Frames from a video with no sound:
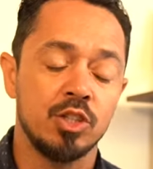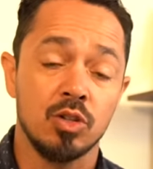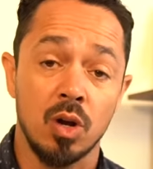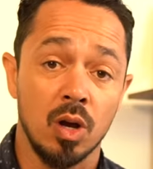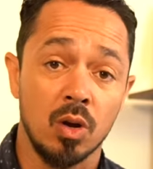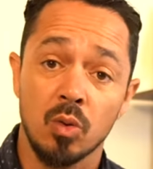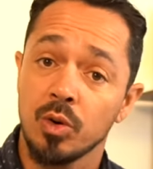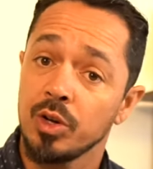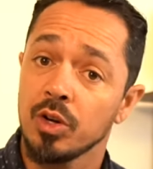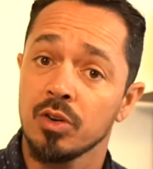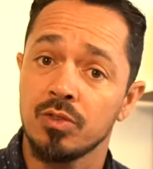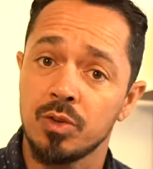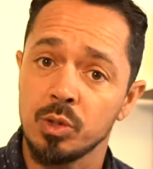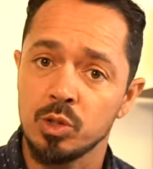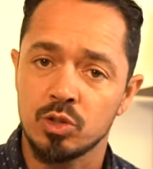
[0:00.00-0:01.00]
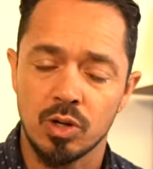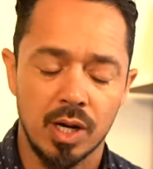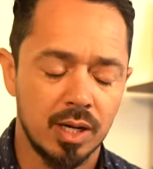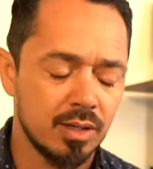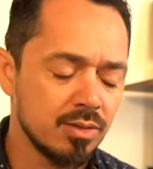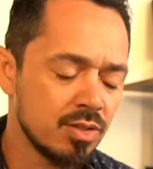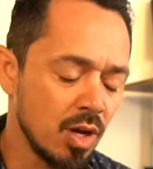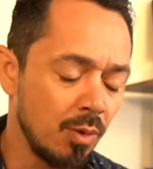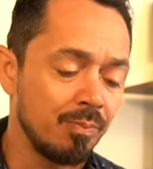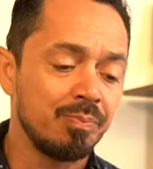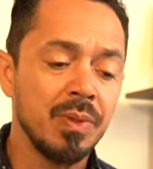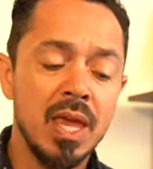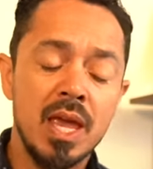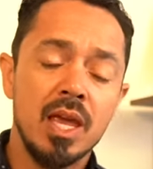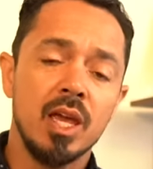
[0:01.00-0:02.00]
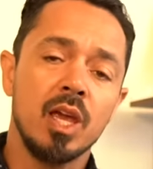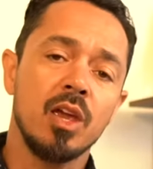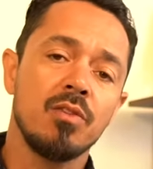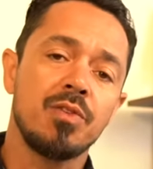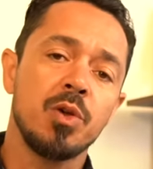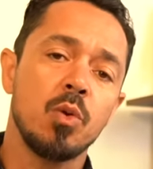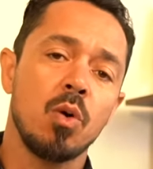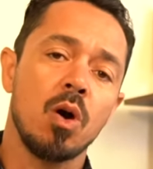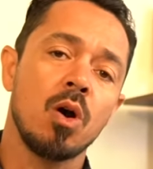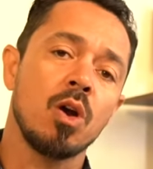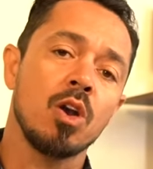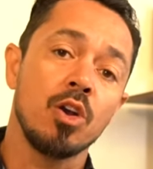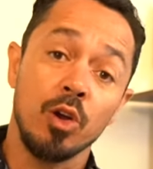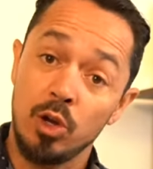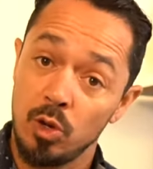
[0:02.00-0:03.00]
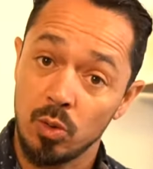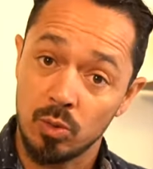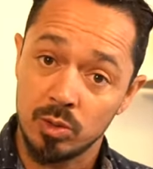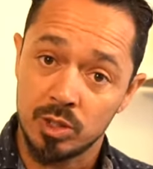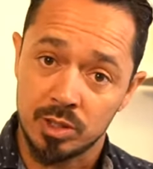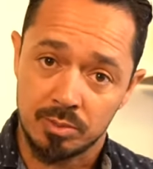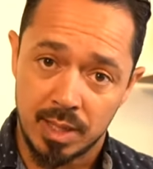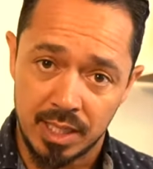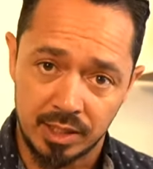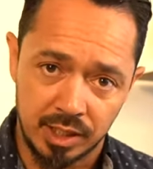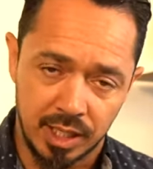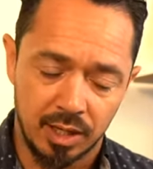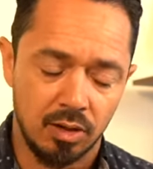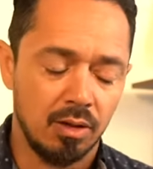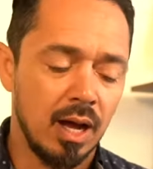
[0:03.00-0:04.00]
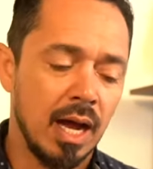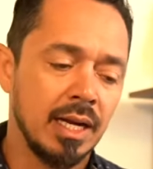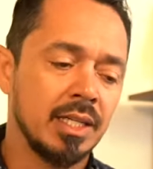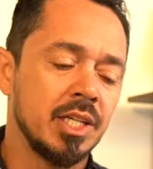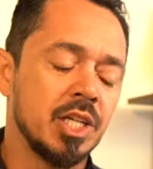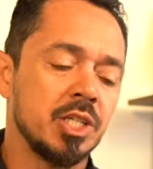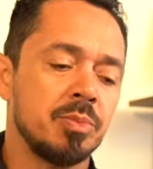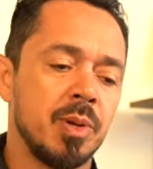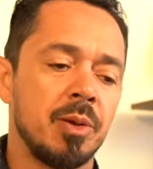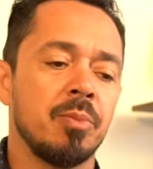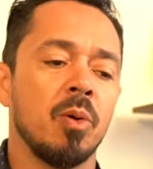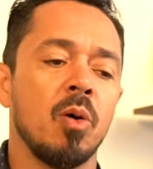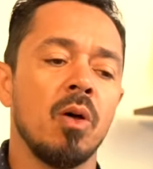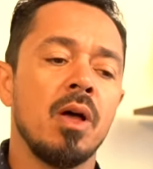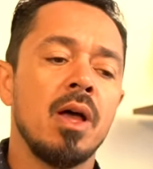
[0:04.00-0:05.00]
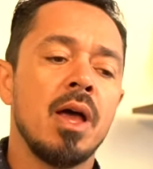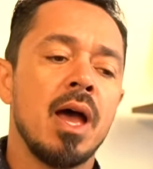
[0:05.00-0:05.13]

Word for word: truck or your food truck. So, if you are new to my channel, I teach people